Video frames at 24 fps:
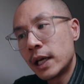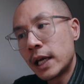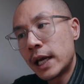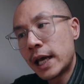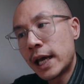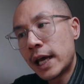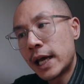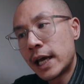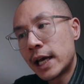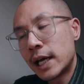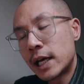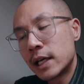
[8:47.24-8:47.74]

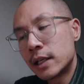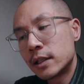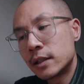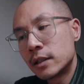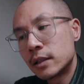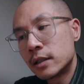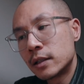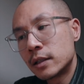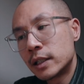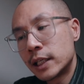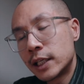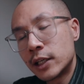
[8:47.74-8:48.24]
And
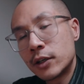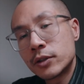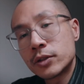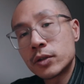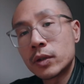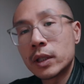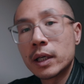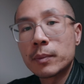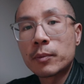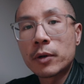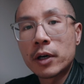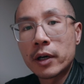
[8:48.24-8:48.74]
the gear is
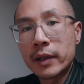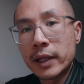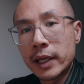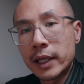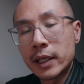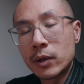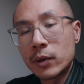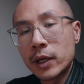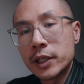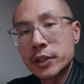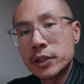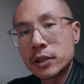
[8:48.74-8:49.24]
only a part of that
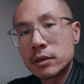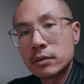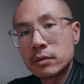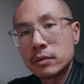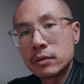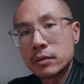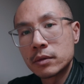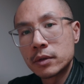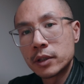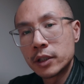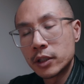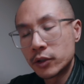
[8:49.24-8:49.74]
equation.
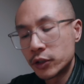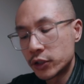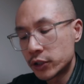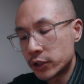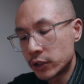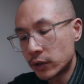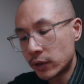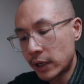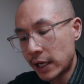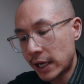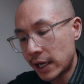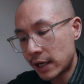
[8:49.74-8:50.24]
You
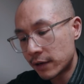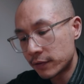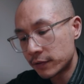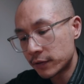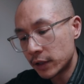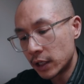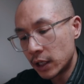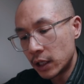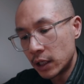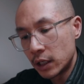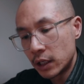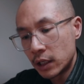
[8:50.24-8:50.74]
still have
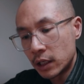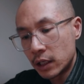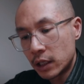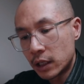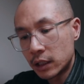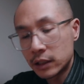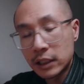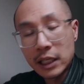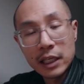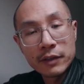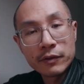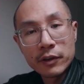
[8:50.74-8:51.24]
a
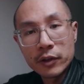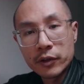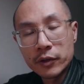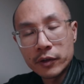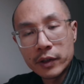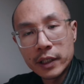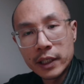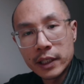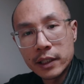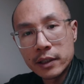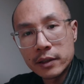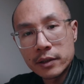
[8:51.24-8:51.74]
lot of other
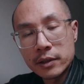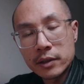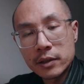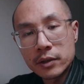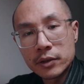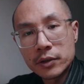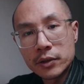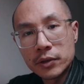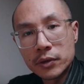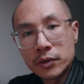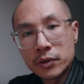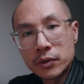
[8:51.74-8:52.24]
things
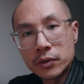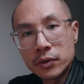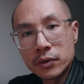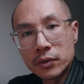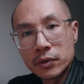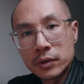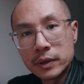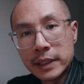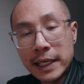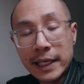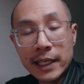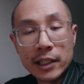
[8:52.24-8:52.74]

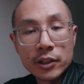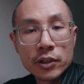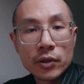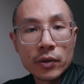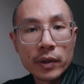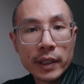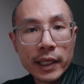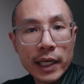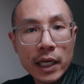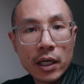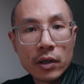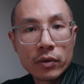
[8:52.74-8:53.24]
to take into
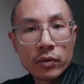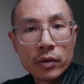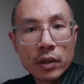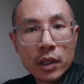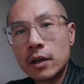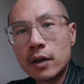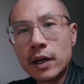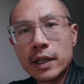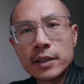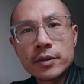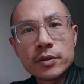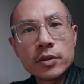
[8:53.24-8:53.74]
account.
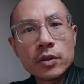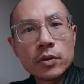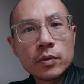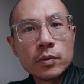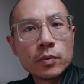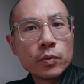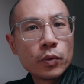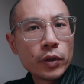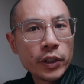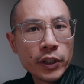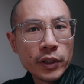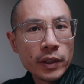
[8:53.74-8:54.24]
All right, so
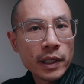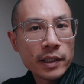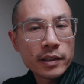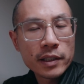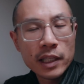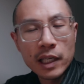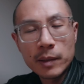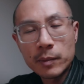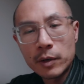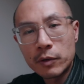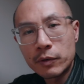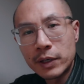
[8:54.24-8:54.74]
what do you guys
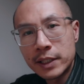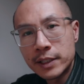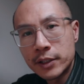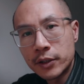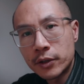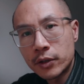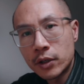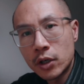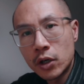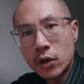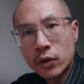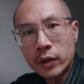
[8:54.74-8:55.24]
think about renting
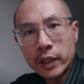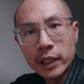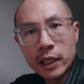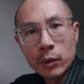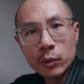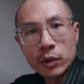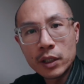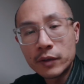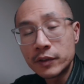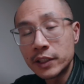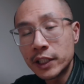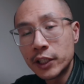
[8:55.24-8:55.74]
or owning? I
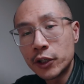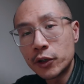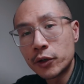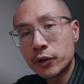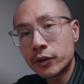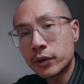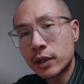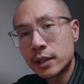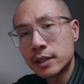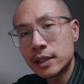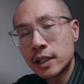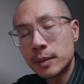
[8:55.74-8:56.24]
would love to hear your
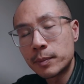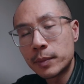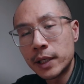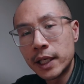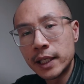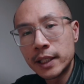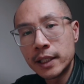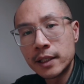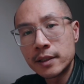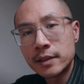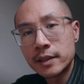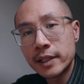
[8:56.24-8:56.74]
thoughts and
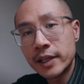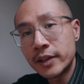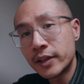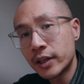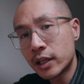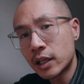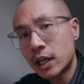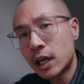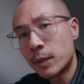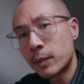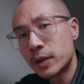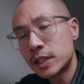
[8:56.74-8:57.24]
opinions in the
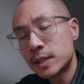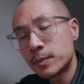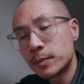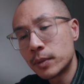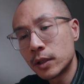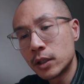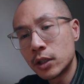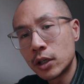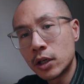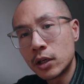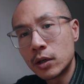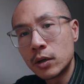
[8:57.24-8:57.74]
comments
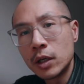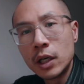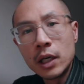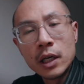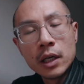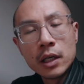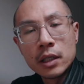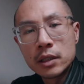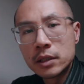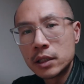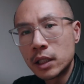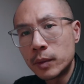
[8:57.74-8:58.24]
below.
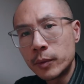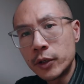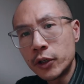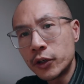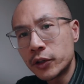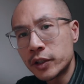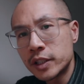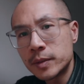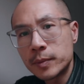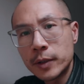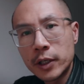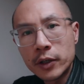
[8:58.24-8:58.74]
Tell me your
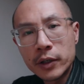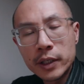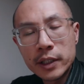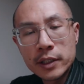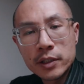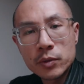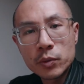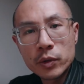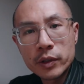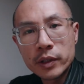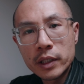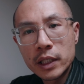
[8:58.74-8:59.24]

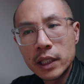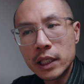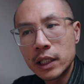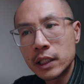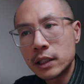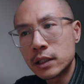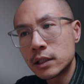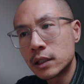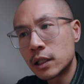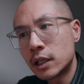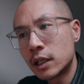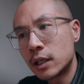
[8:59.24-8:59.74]
experience with
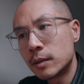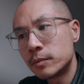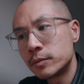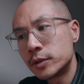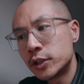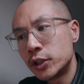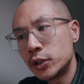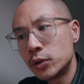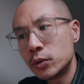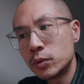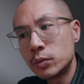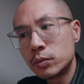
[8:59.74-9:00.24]
it.
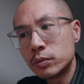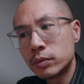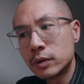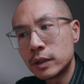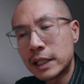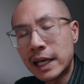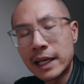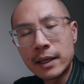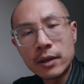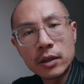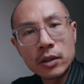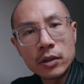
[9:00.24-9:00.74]
Do you
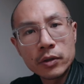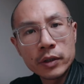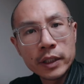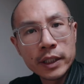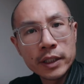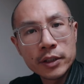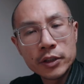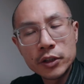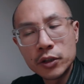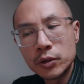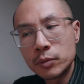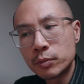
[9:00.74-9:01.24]
like
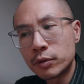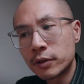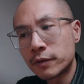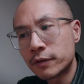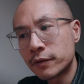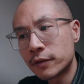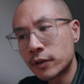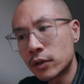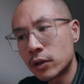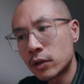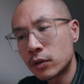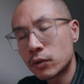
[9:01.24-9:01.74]
owning? Do you
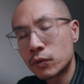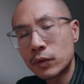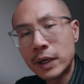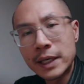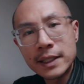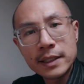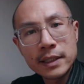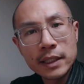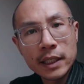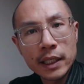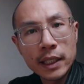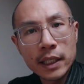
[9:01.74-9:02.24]
prefer
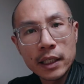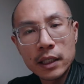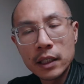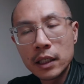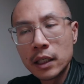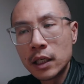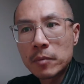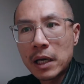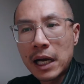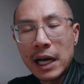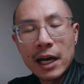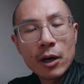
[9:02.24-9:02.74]
renting?
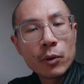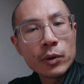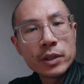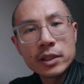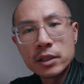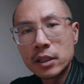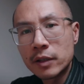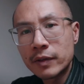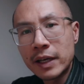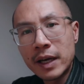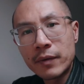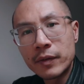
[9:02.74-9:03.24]
I always
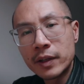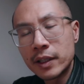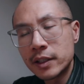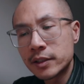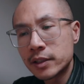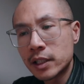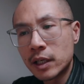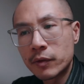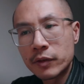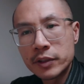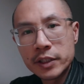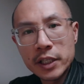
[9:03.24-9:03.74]
love having these
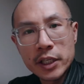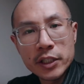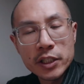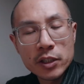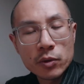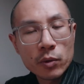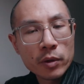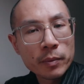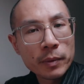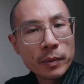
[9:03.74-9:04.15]
conversations with